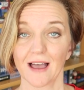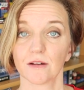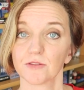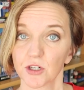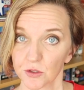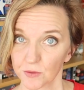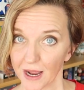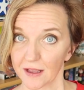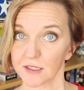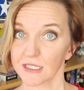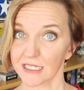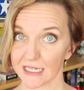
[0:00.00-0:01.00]
out of
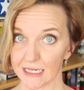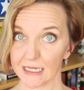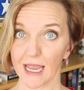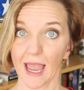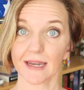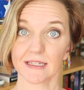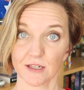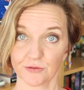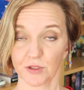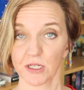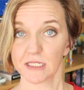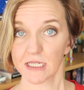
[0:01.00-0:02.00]
corral C at
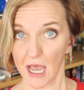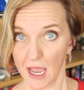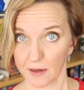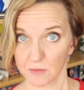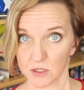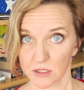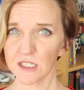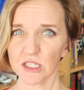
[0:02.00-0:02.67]
different times.